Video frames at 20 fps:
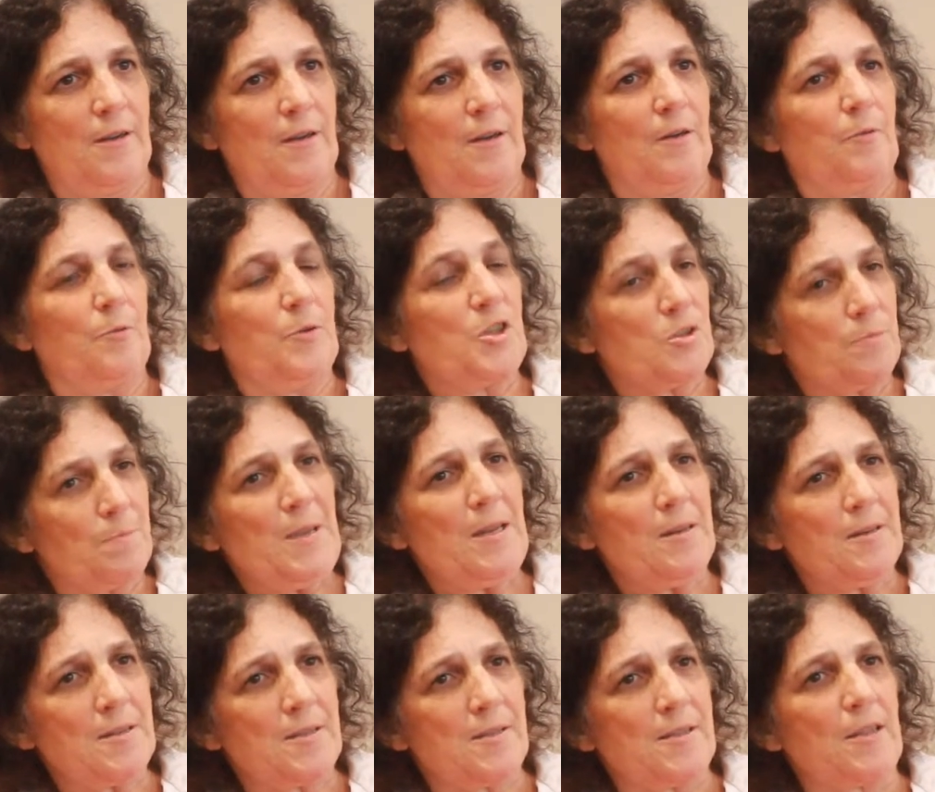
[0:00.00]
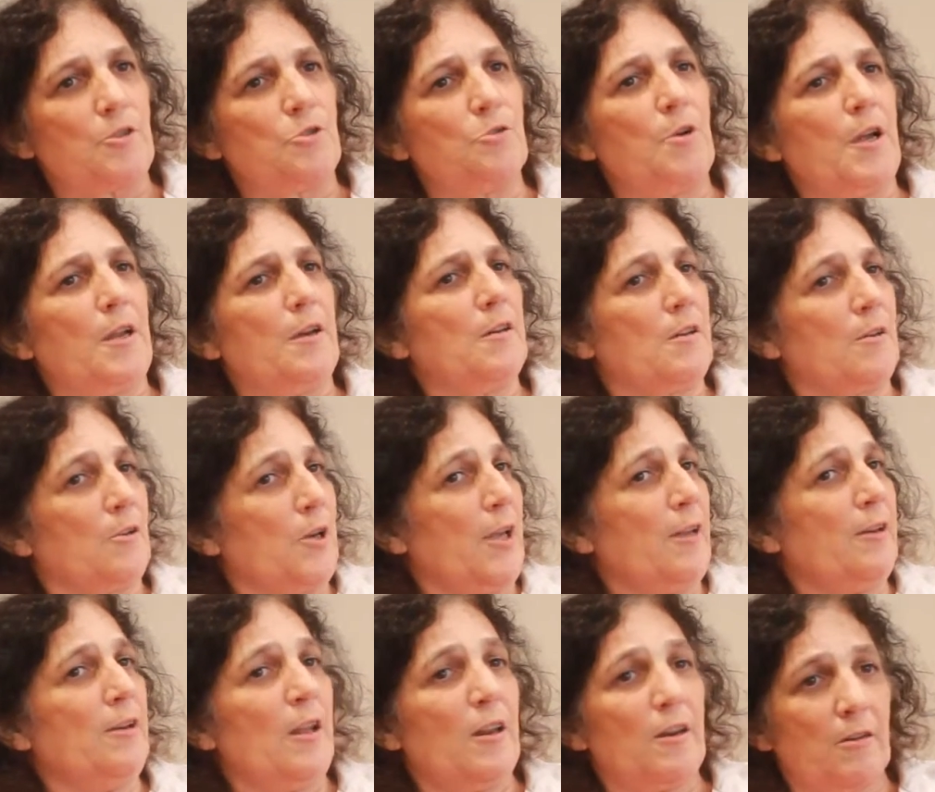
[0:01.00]
which means that you
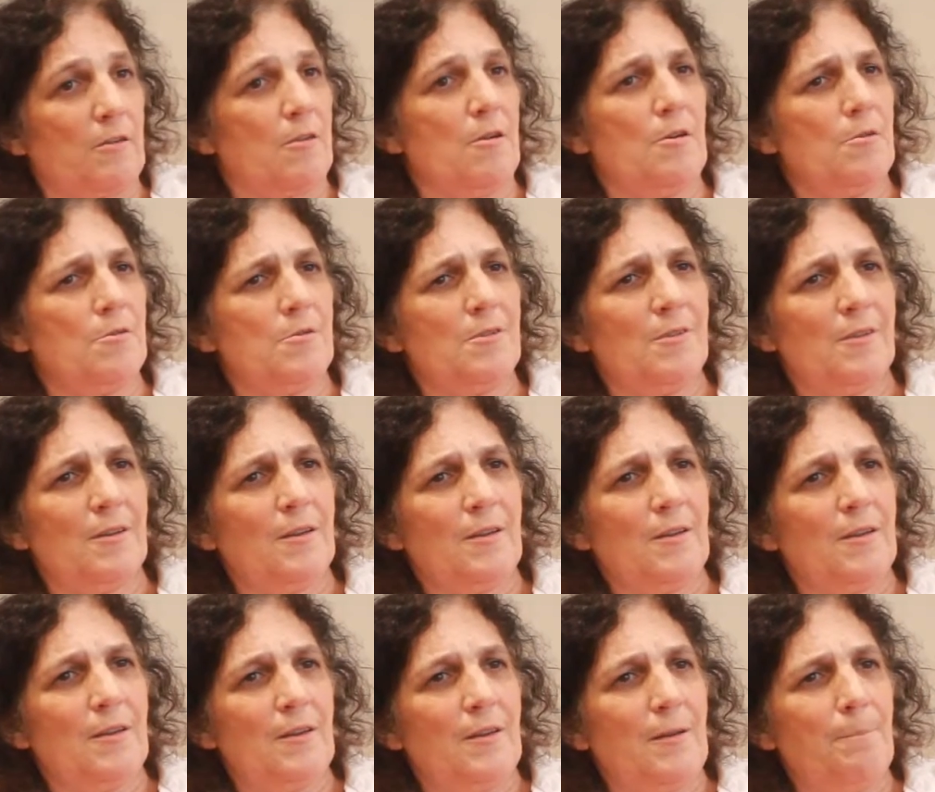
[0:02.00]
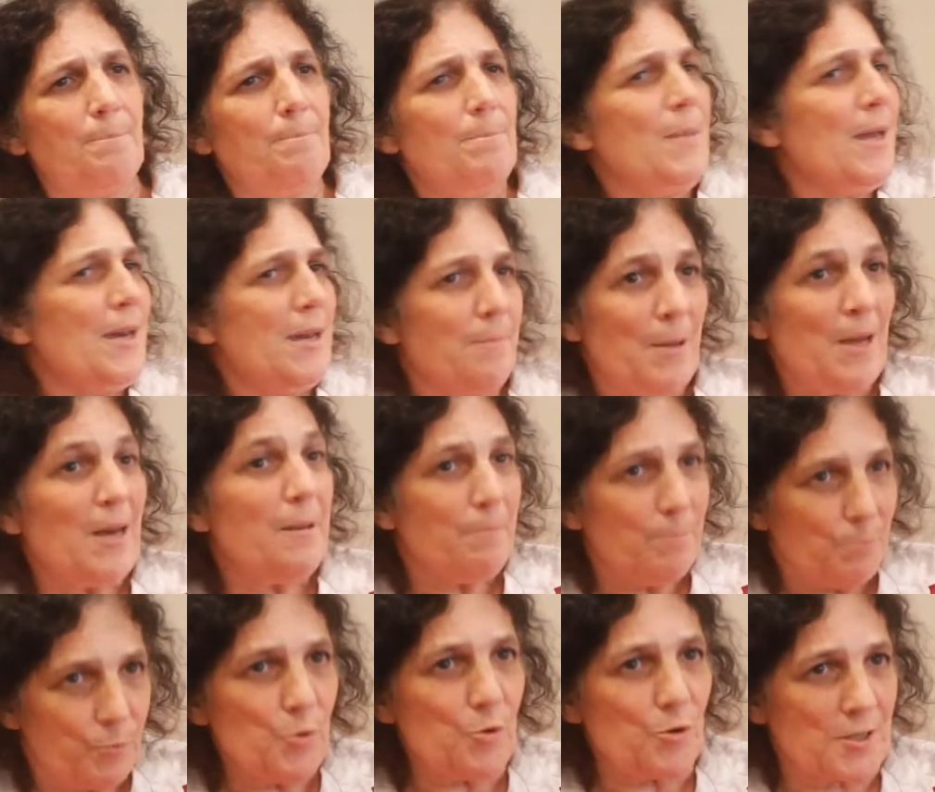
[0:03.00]
can encode many, many
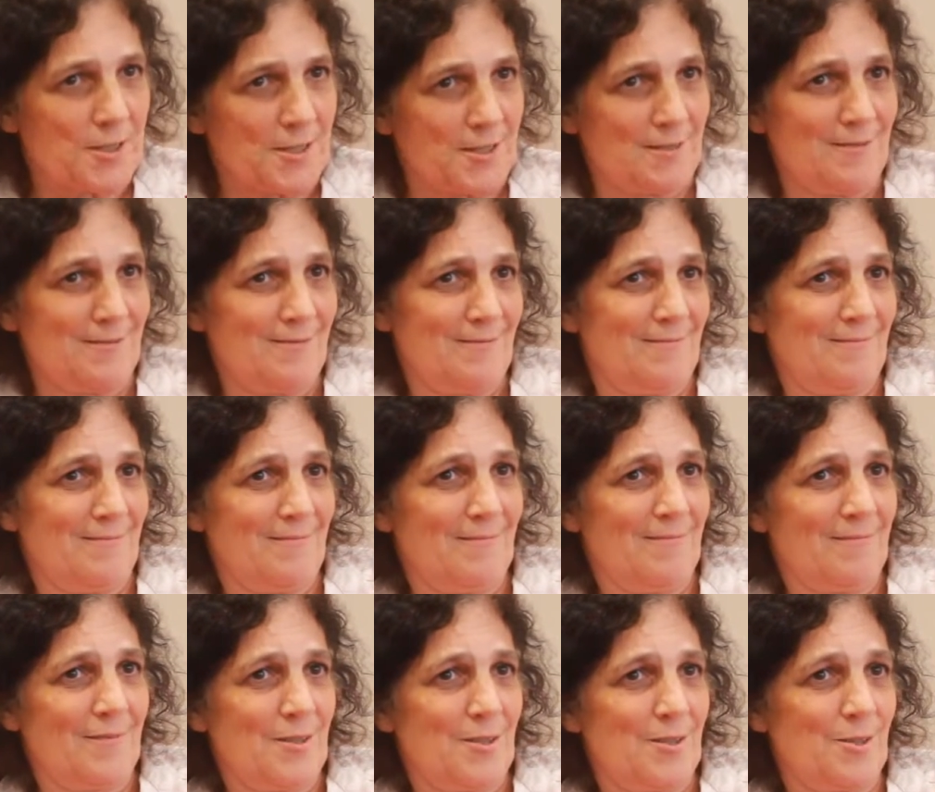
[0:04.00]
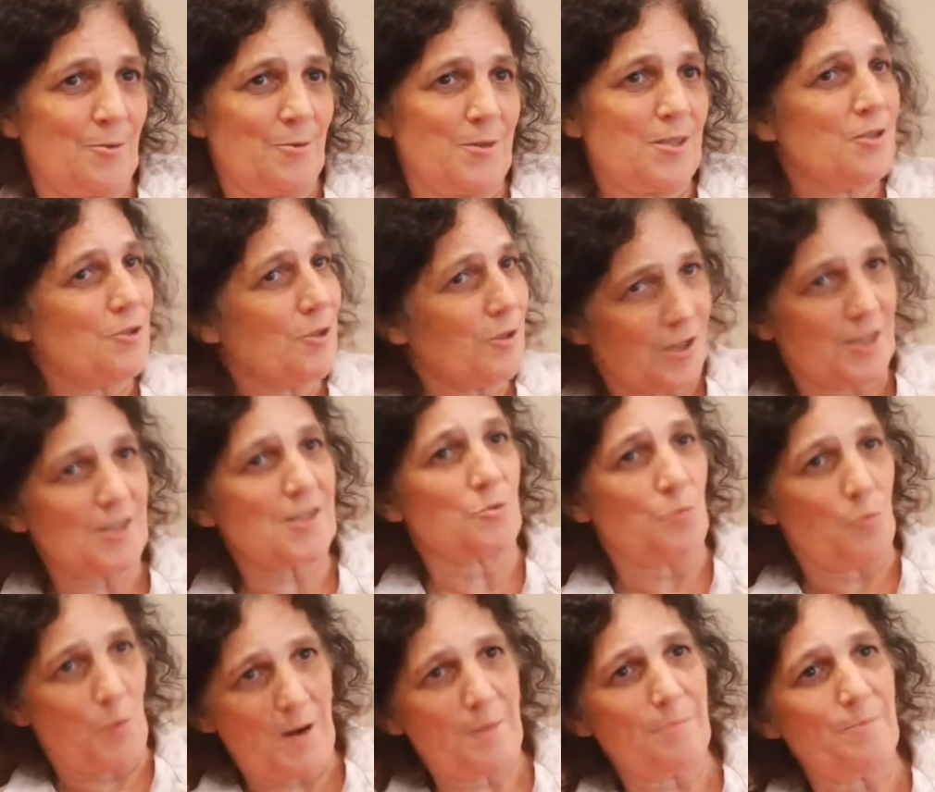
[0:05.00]
books. So it's not just
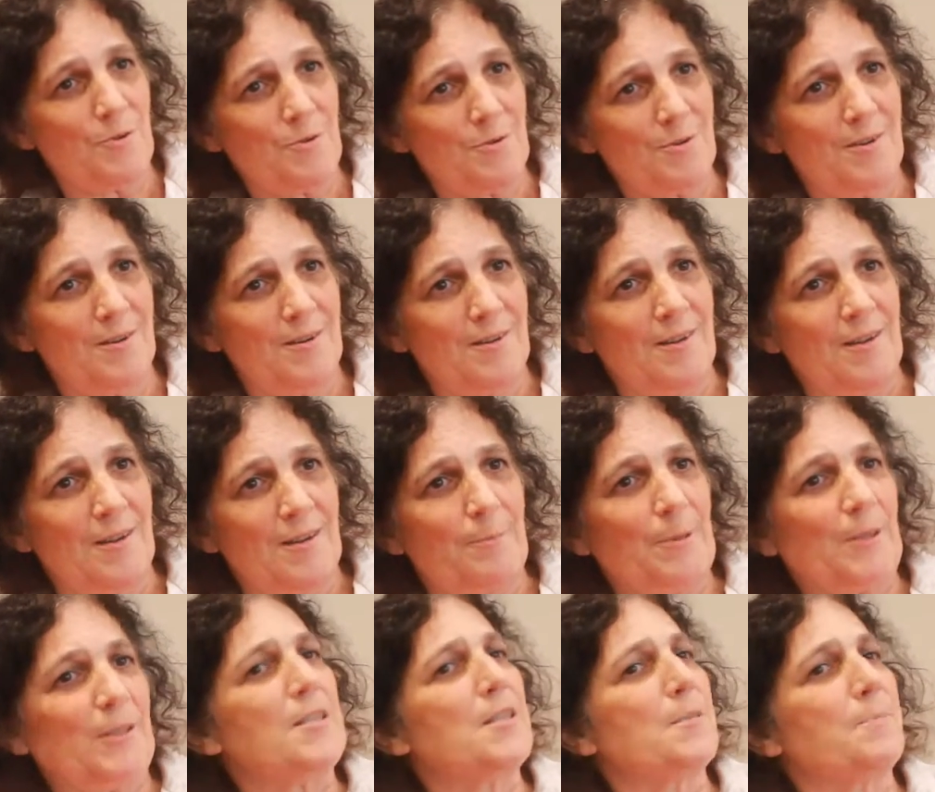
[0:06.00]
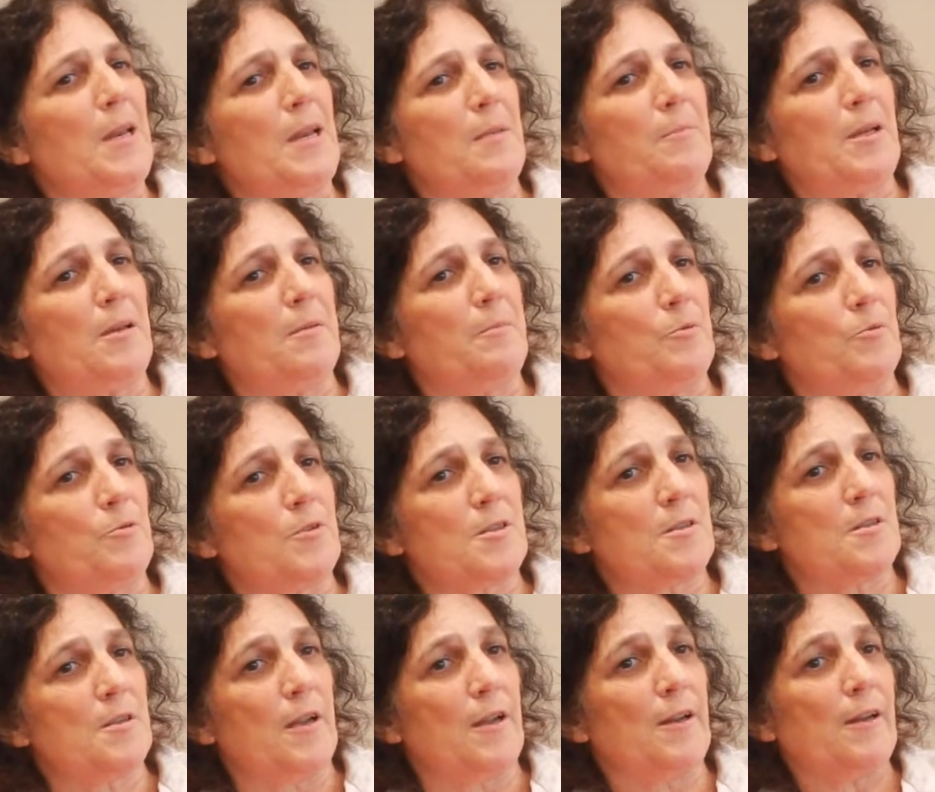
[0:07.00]
one book, but it's many, many
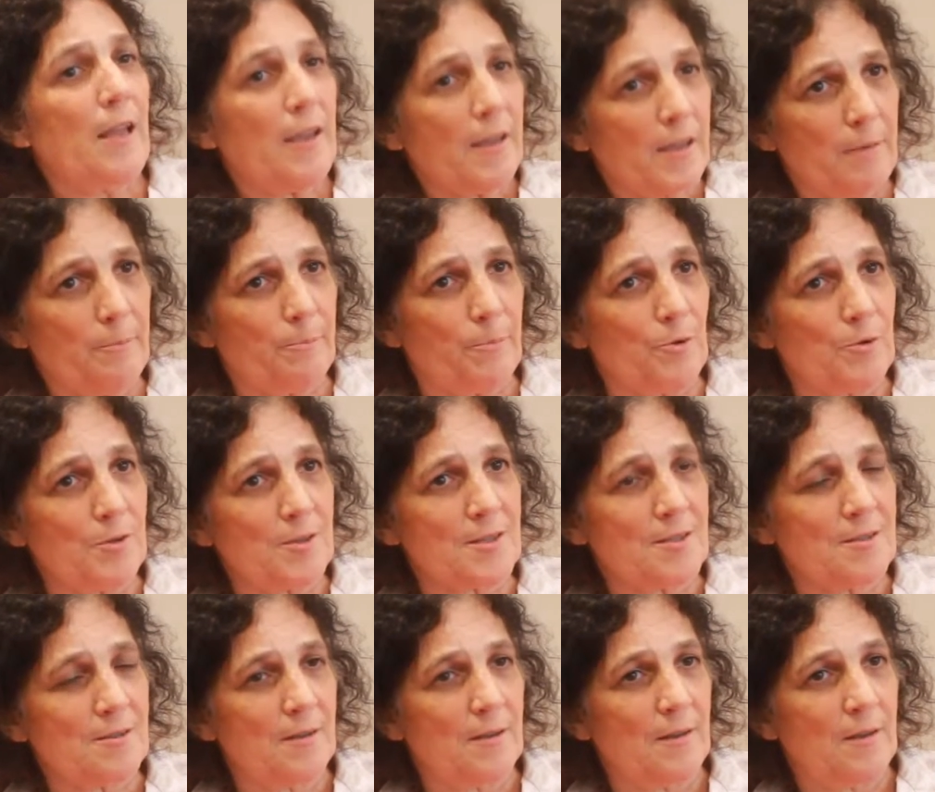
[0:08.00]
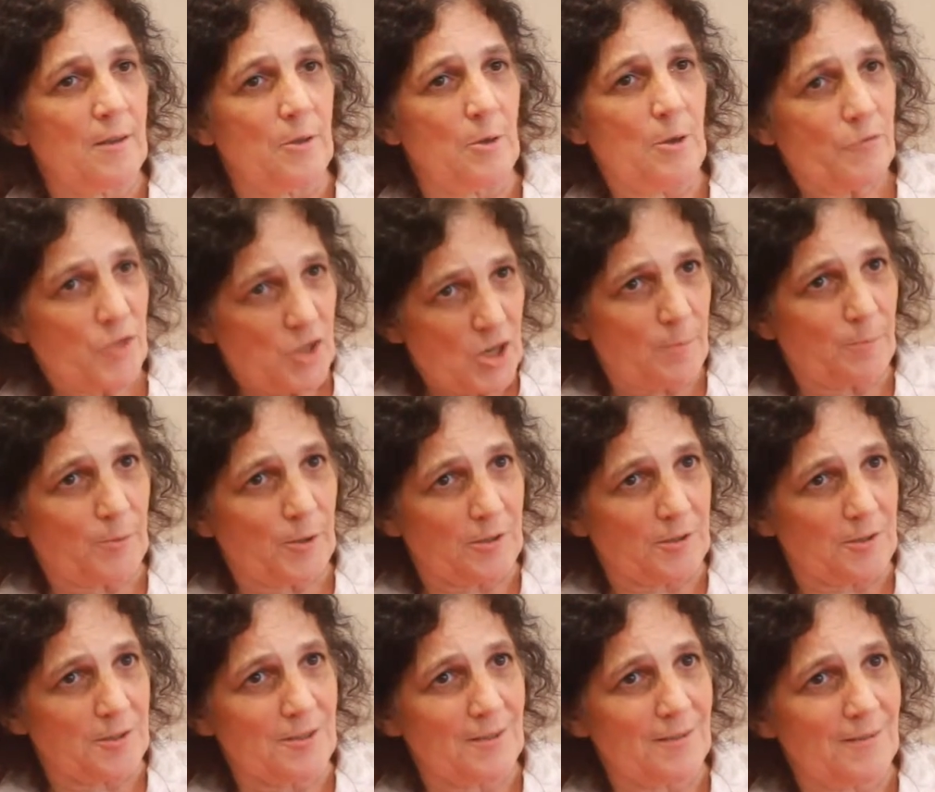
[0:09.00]
books. And like in books, you have
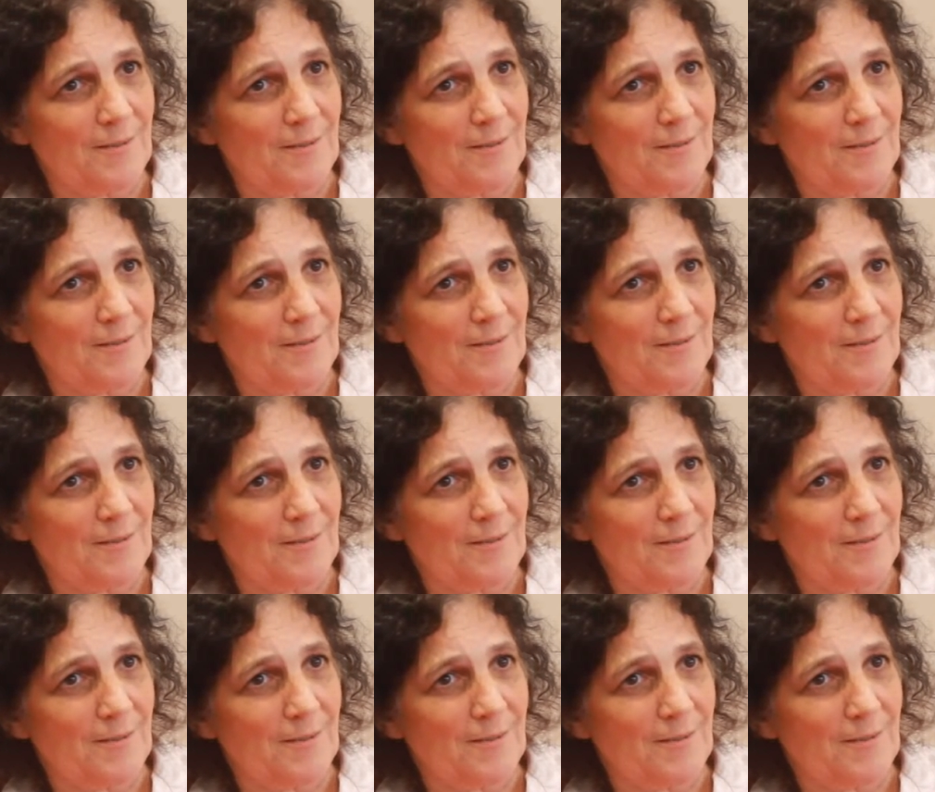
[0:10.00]
chapters.